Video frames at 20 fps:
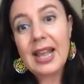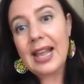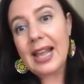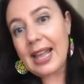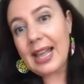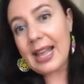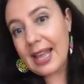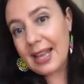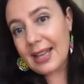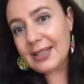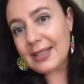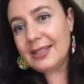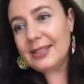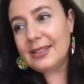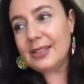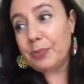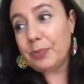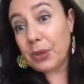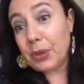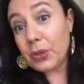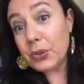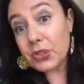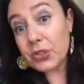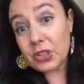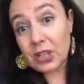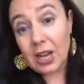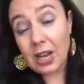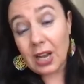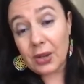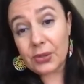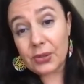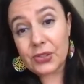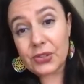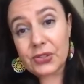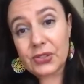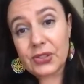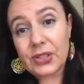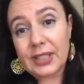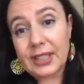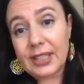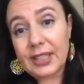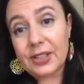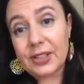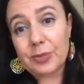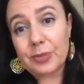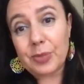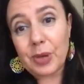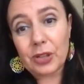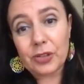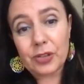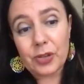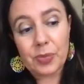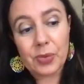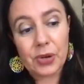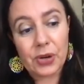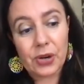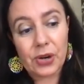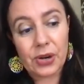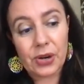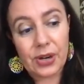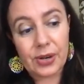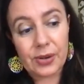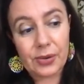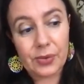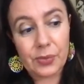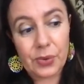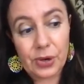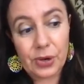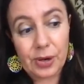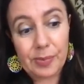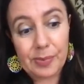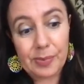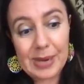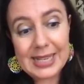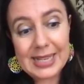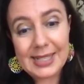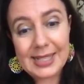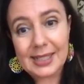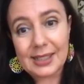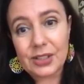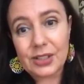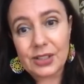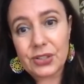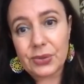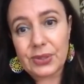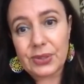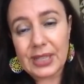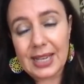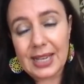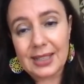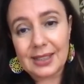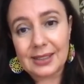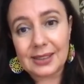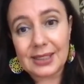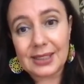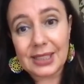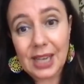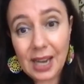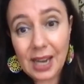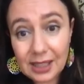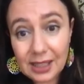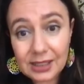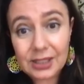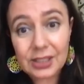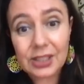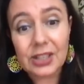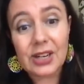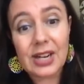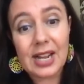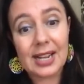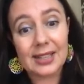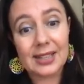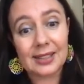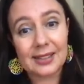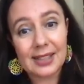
And the Post House here in Baltimore were amazing to then color and